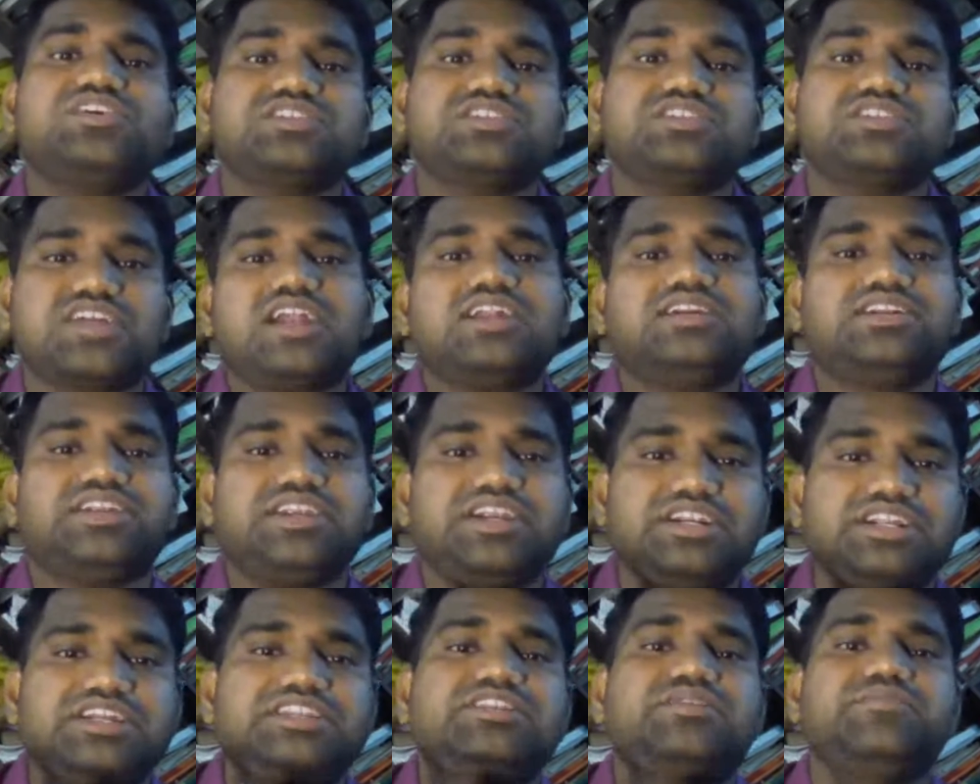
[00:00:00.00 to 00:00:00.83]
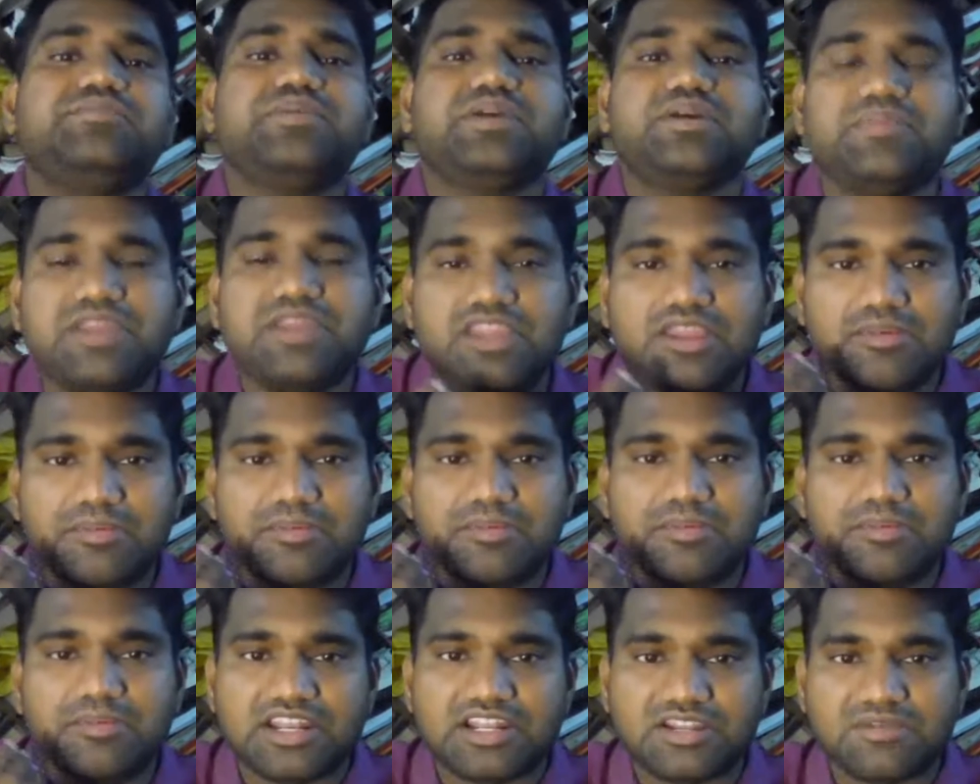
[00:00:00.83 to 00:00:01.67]
we start treating the baby
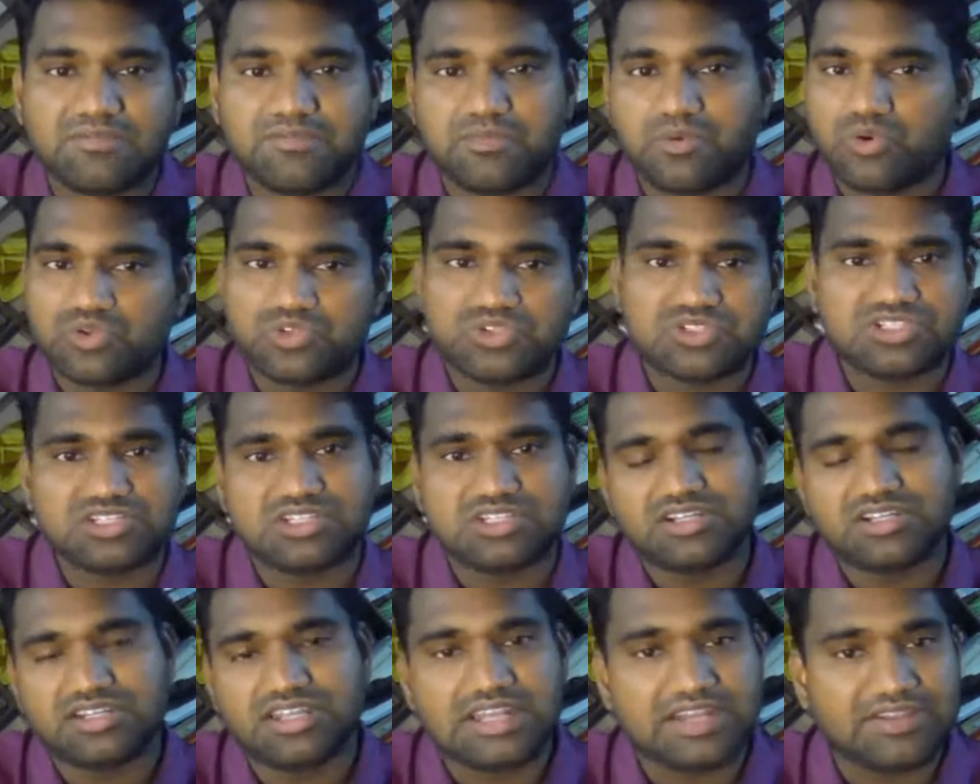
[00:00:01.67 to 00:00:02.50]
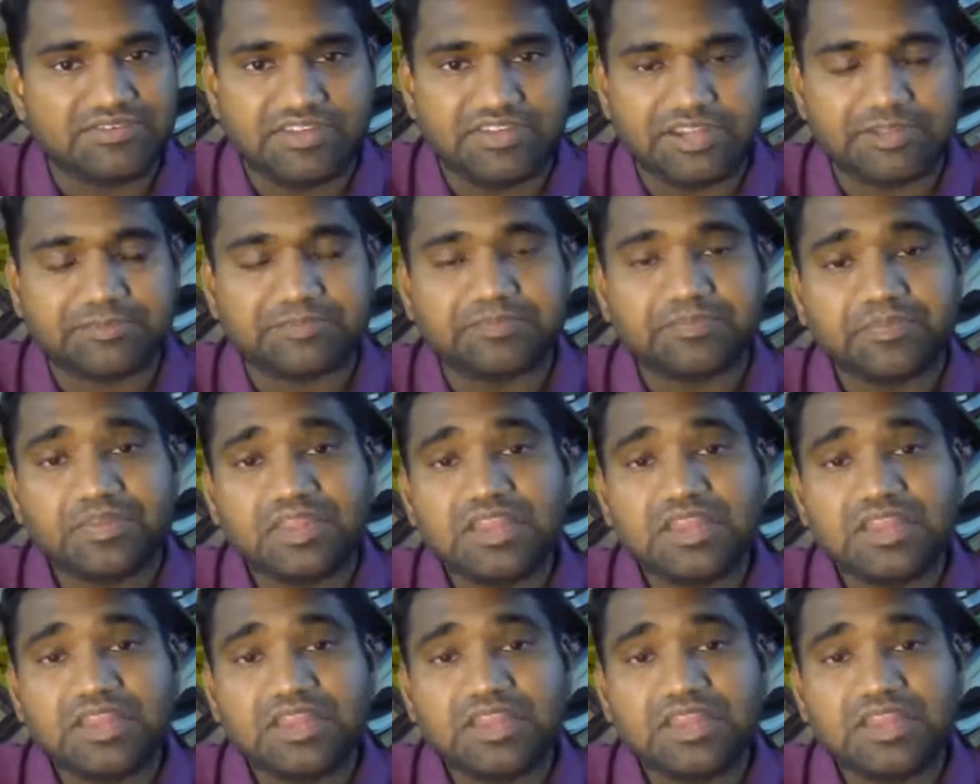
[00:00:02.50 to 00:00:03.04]
immediately post delivery.